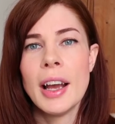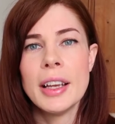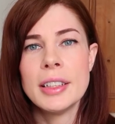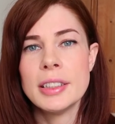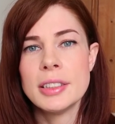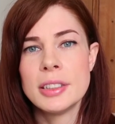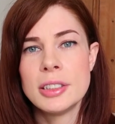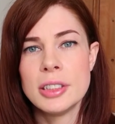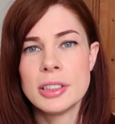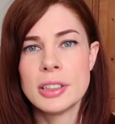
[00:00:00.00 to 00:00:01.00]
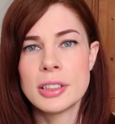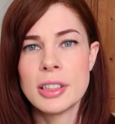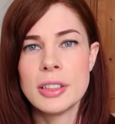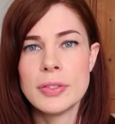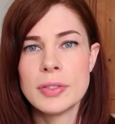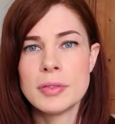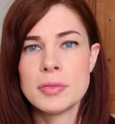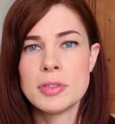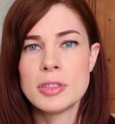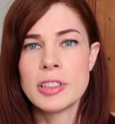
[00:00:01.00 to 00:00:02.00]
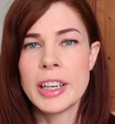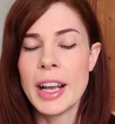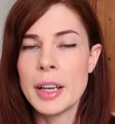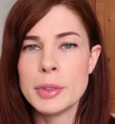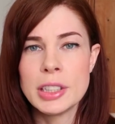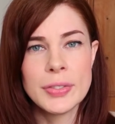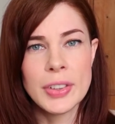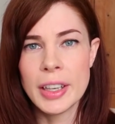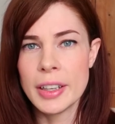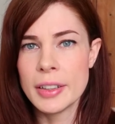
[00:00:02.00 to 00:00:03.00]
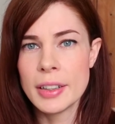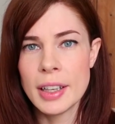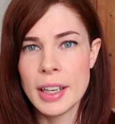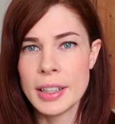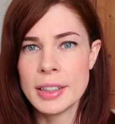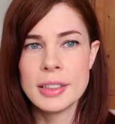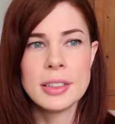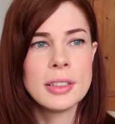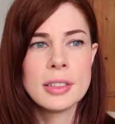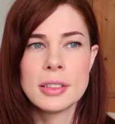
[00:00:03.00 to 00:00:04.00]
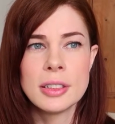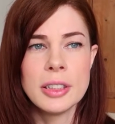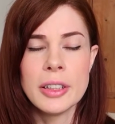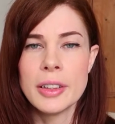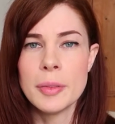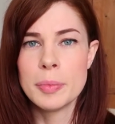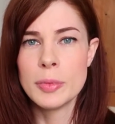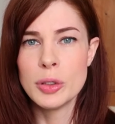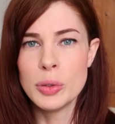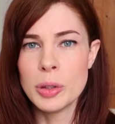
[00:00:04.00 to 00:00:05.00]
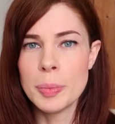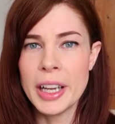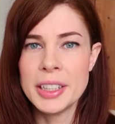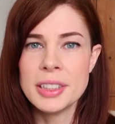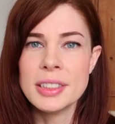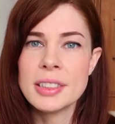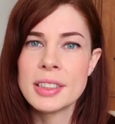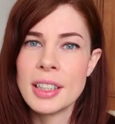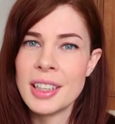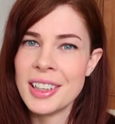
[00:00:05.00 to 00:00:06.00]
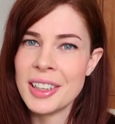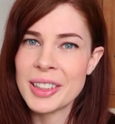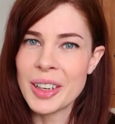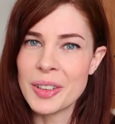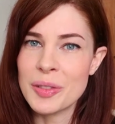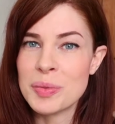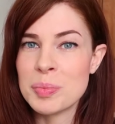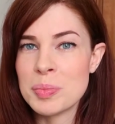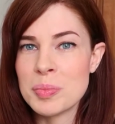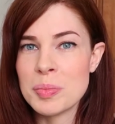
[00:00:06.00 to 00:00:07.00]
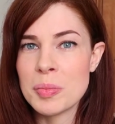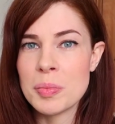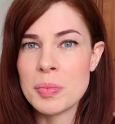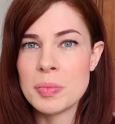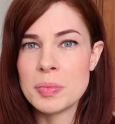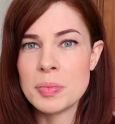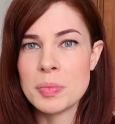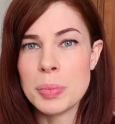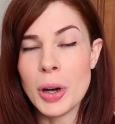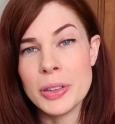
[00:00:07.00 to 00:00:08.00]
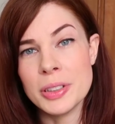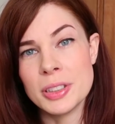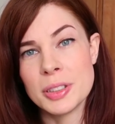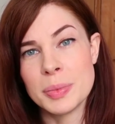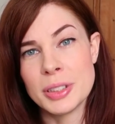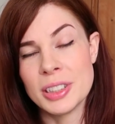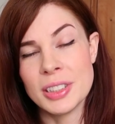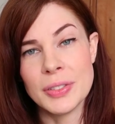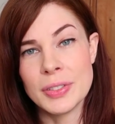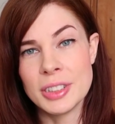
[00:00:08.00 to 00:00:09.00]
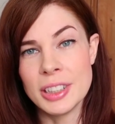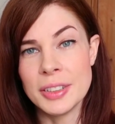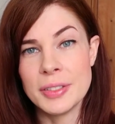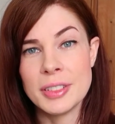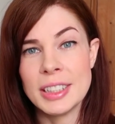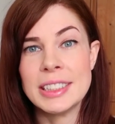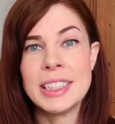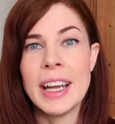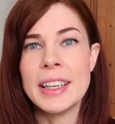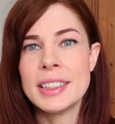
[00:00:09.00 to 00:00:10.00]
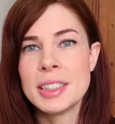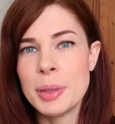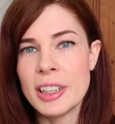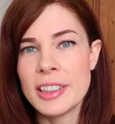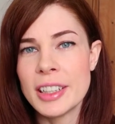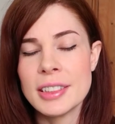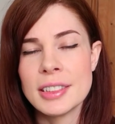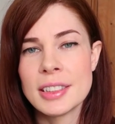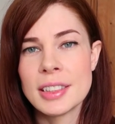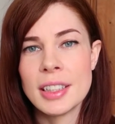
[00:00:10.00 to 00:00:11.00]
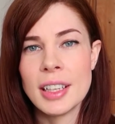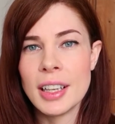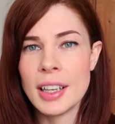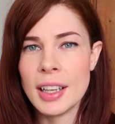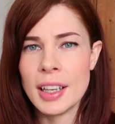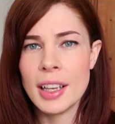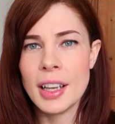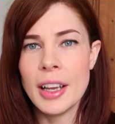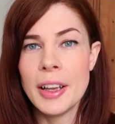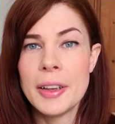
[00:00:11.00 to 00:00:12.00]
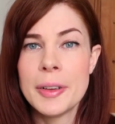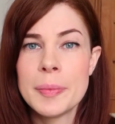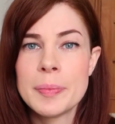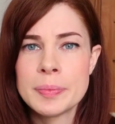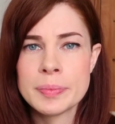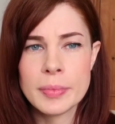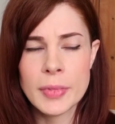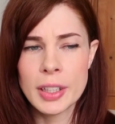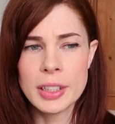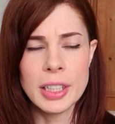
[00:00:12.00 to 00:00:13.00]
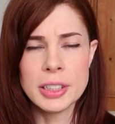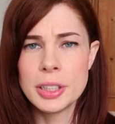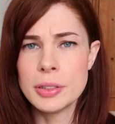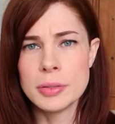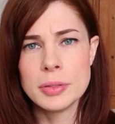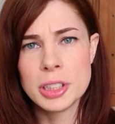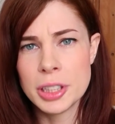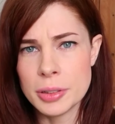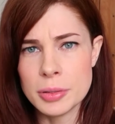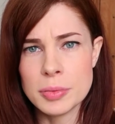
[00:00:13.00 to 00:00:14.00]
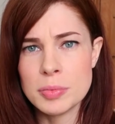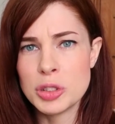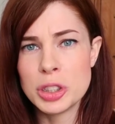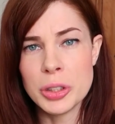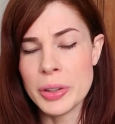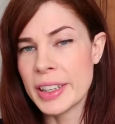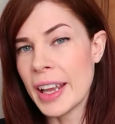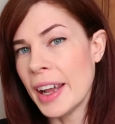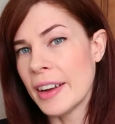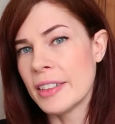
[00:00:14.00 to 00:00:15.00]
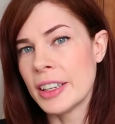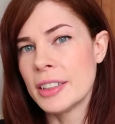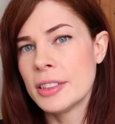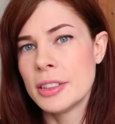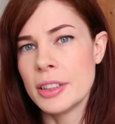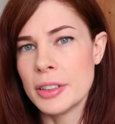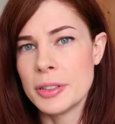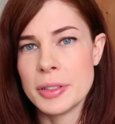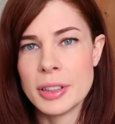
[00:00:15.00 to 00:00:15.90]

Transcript: and it's just a kind of great atmosphere, and you know, all the patients kind of bond because of, you know, the shared experience, and yeah, she'll do the caring, you know,